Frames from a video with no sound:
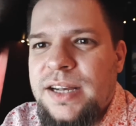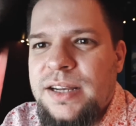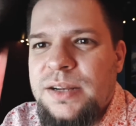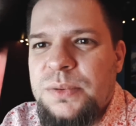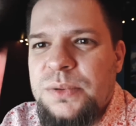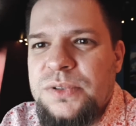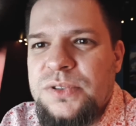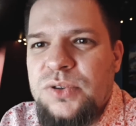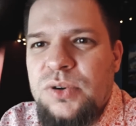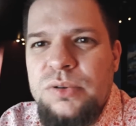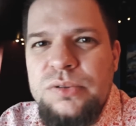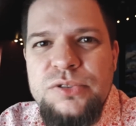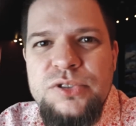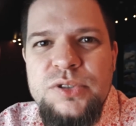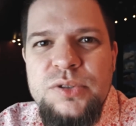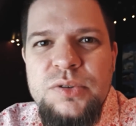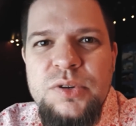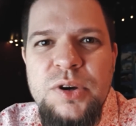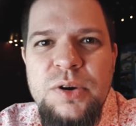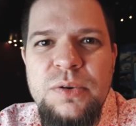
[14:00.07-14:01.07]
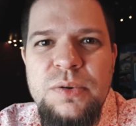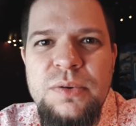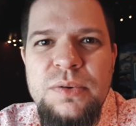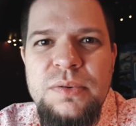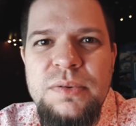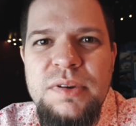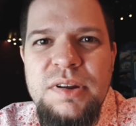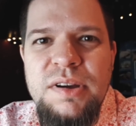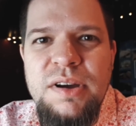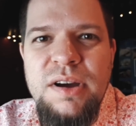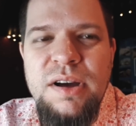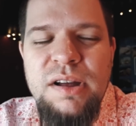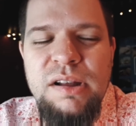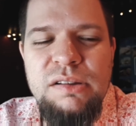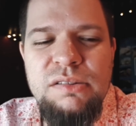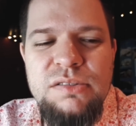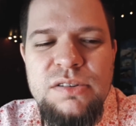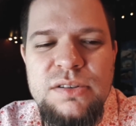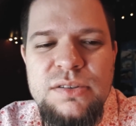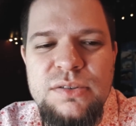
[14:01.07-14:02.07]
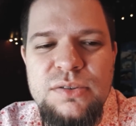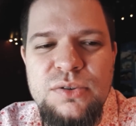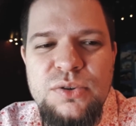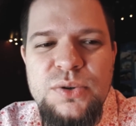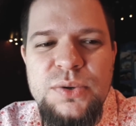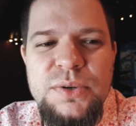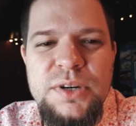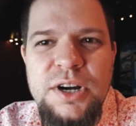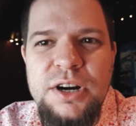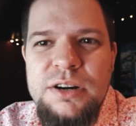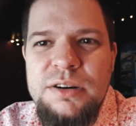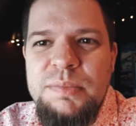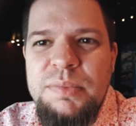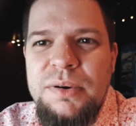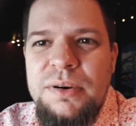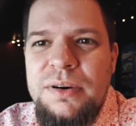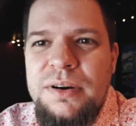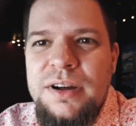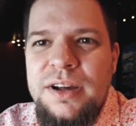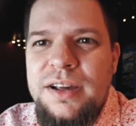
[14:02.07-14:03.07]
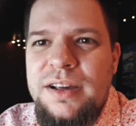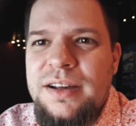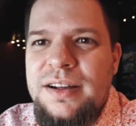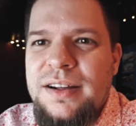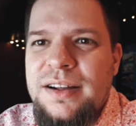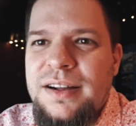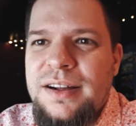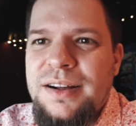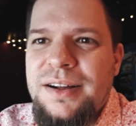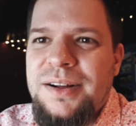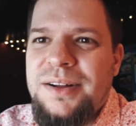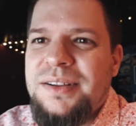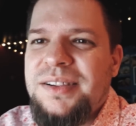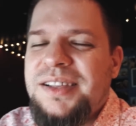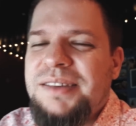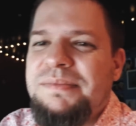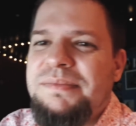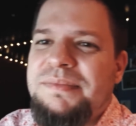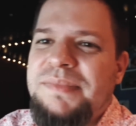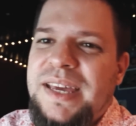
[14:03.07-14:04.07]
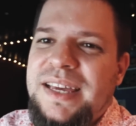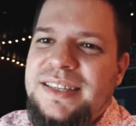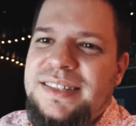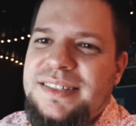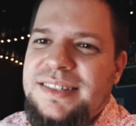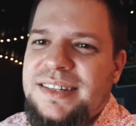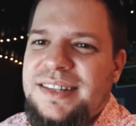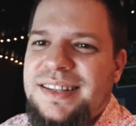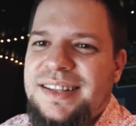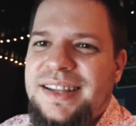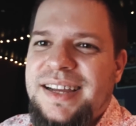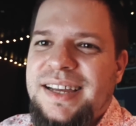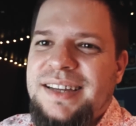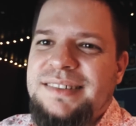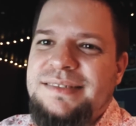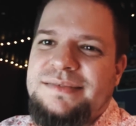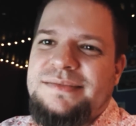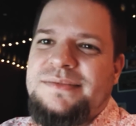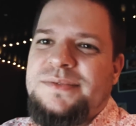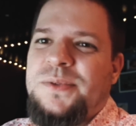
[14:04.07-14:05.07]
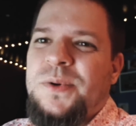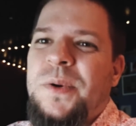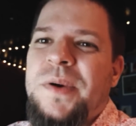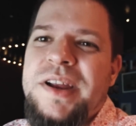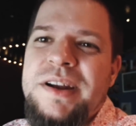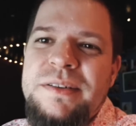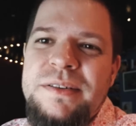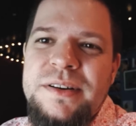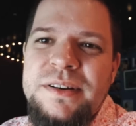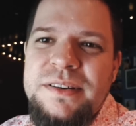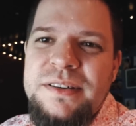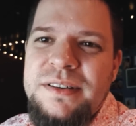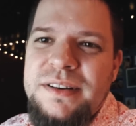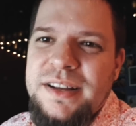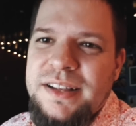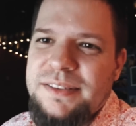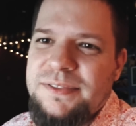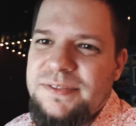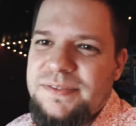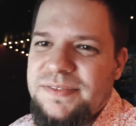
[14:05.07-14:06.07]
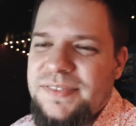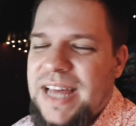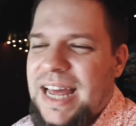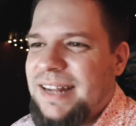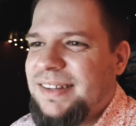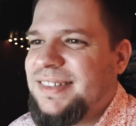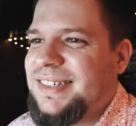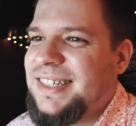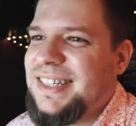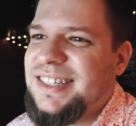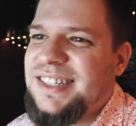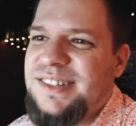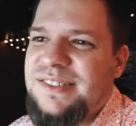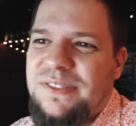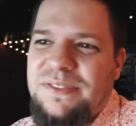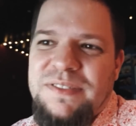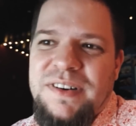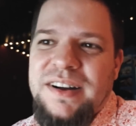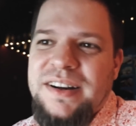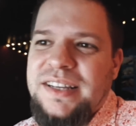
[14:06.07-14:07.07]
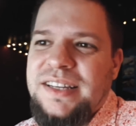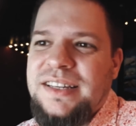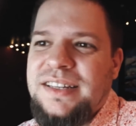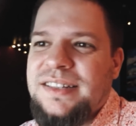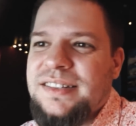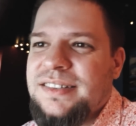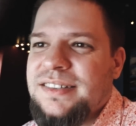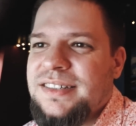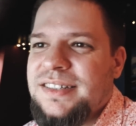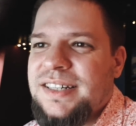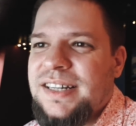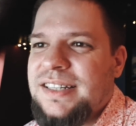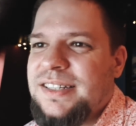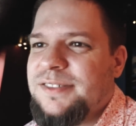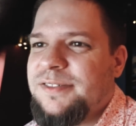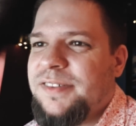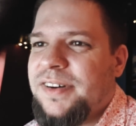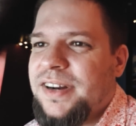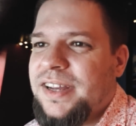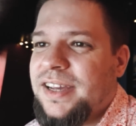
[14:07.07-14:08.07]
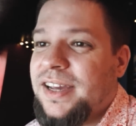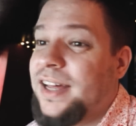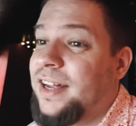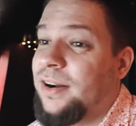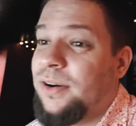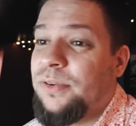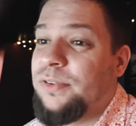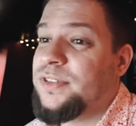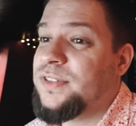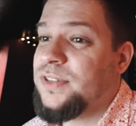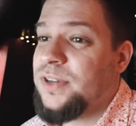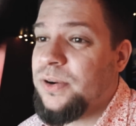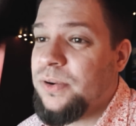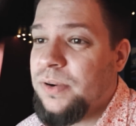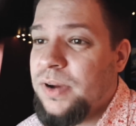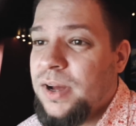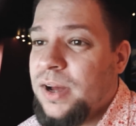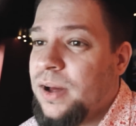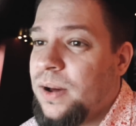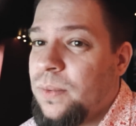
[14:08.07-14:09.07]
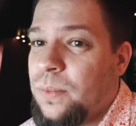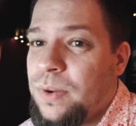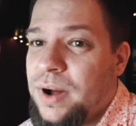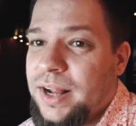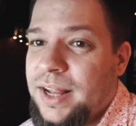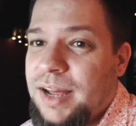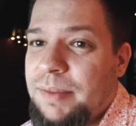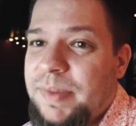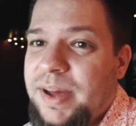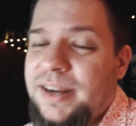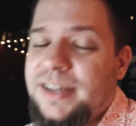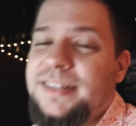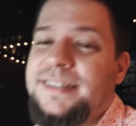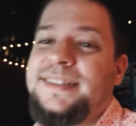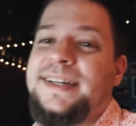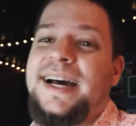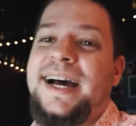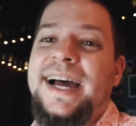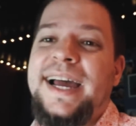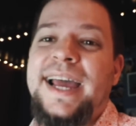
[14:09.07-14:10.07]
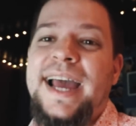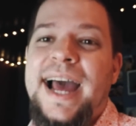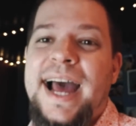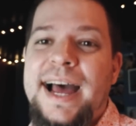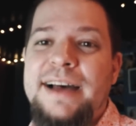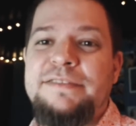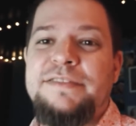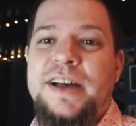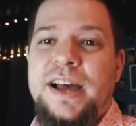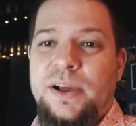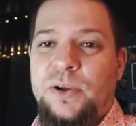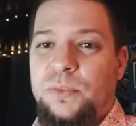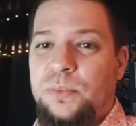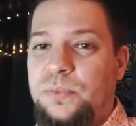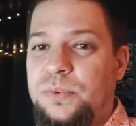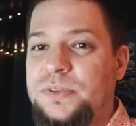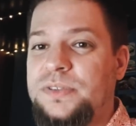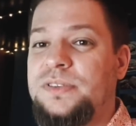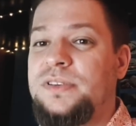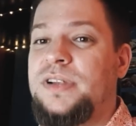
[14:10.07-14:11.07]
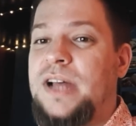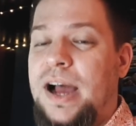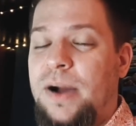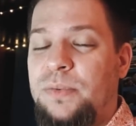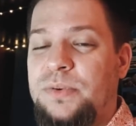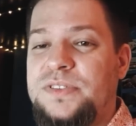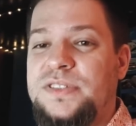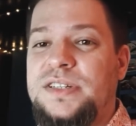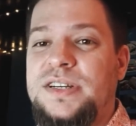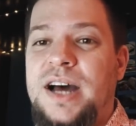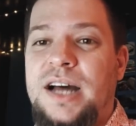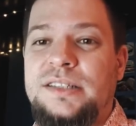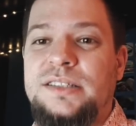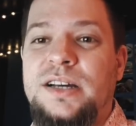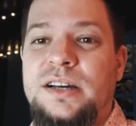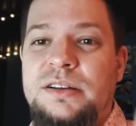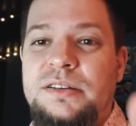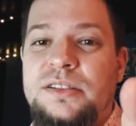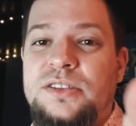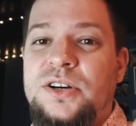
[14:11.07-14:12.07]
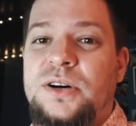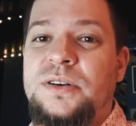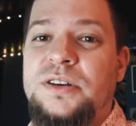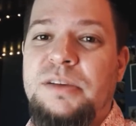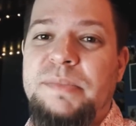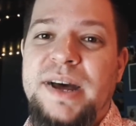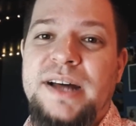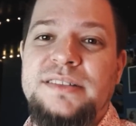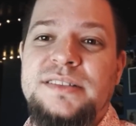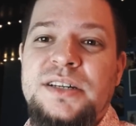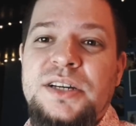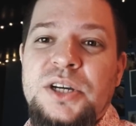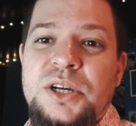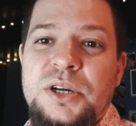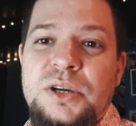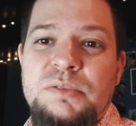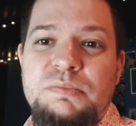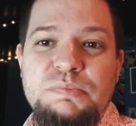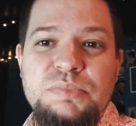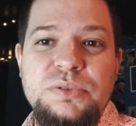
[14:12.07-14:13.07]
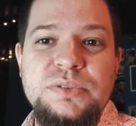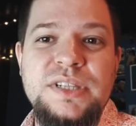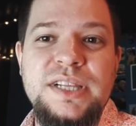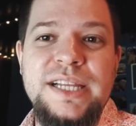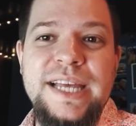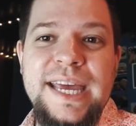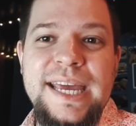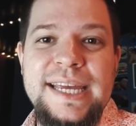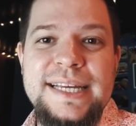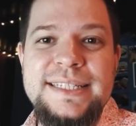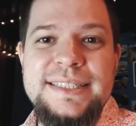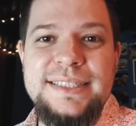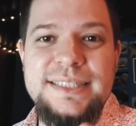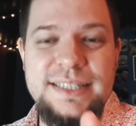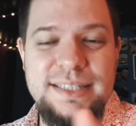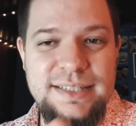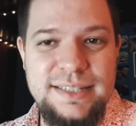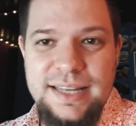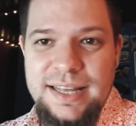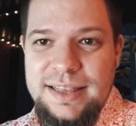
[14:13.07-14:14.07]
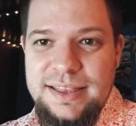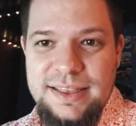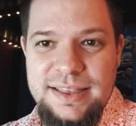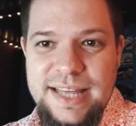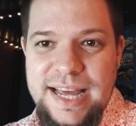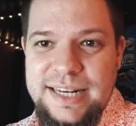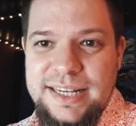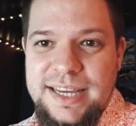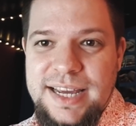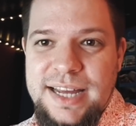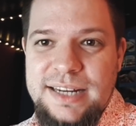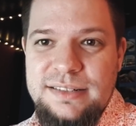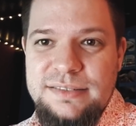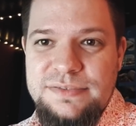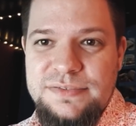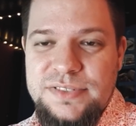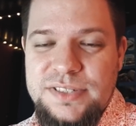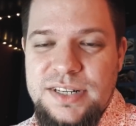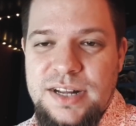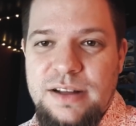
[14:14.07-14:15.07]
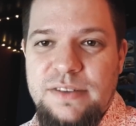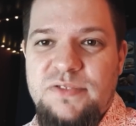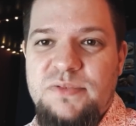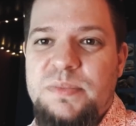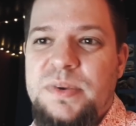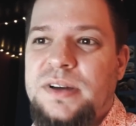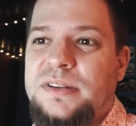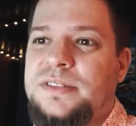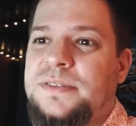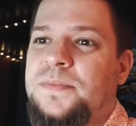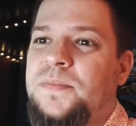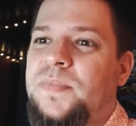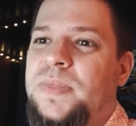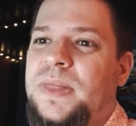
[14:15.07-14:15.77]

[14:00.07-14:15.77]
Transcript: that it was also known as Cougar Boy only makes it like weirder, and it's funny. It's funny. And also, while I'm at it, I was not gonna talk about bootlegs and that kind of stuff, but